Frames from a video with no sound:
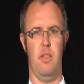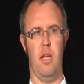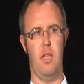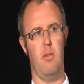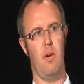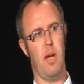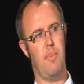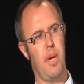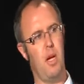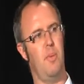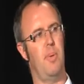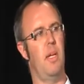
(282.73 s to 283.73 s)
And there are
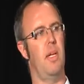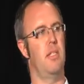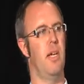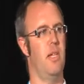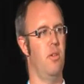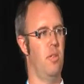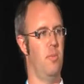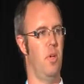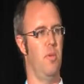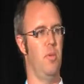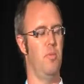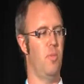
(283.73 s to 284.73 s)
power plants out there at the
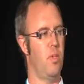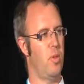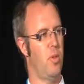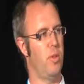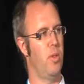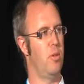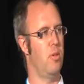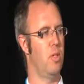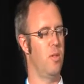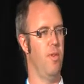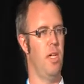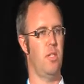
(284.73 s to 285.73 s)
moment which we would call
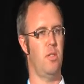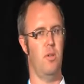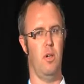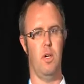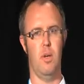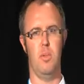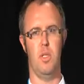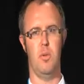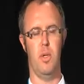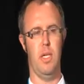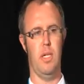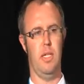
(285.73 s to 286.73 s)
conventional hybrids,
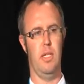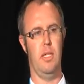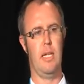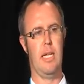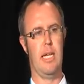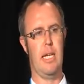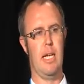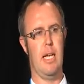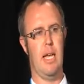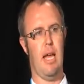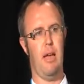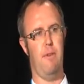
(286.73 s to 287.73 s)
where you can
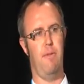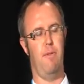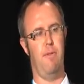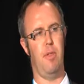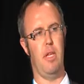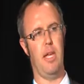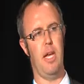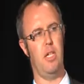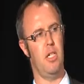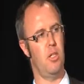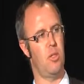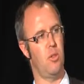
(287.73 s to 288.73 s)
have the
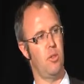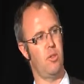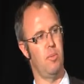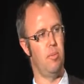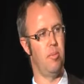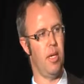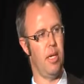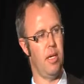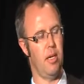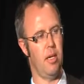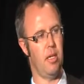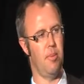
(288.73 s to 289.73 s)
energy source from
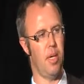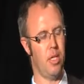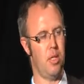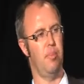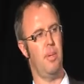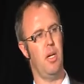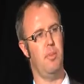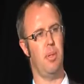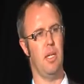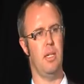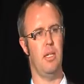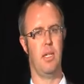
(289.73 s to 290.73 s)
a combustion power
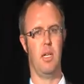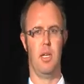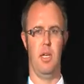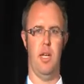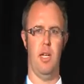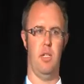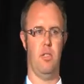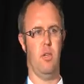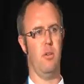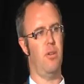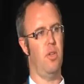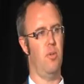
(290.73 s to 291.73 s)
plant and a
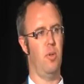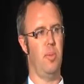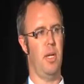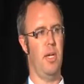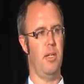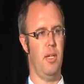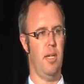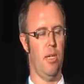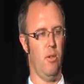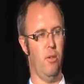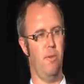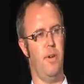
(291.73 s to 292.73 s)
solar thermal plant, and they
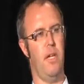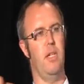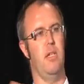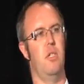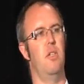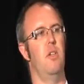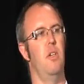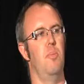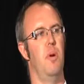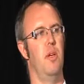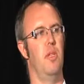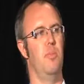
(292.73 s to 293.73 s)
all feed into the
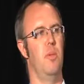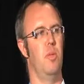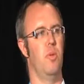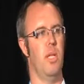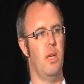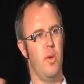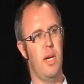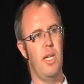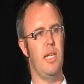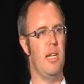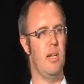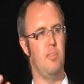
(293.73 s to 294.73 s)
turbine in the middle. And that way you
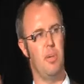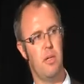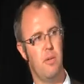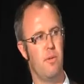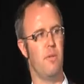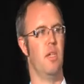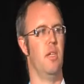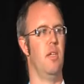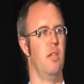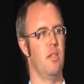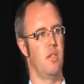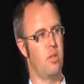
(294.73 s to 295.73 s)
get a bit of
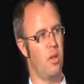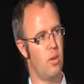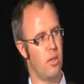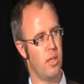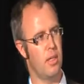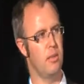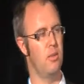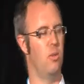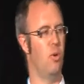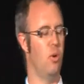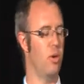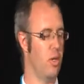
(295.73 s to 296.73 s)
the solar,
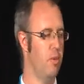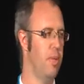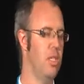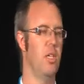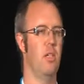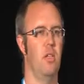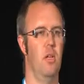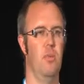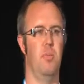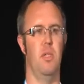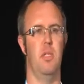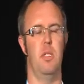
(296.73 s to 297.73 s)
or it can be
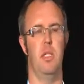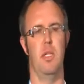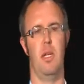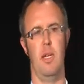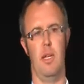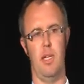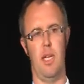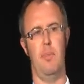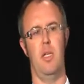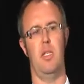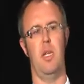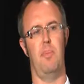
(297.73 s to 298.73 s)
geothermal boosting,
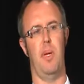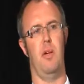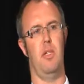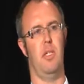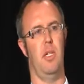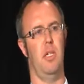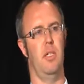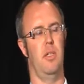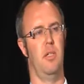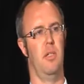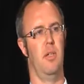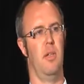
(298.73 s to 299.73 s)
coming into that power station.
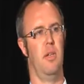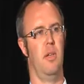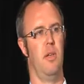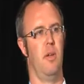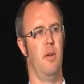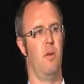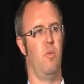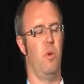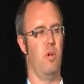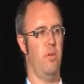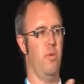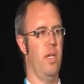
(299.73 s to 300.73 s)

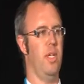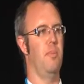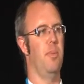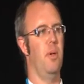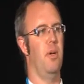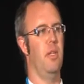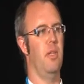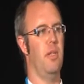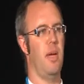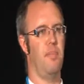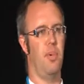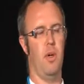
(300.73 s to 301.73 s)
What if we combine
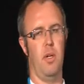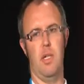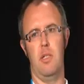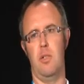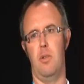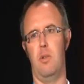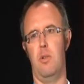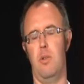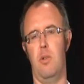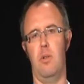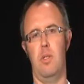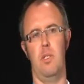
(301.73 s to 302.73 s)
that boiler into
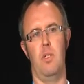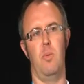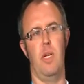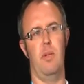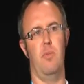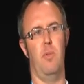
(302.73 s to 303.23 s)
all into one?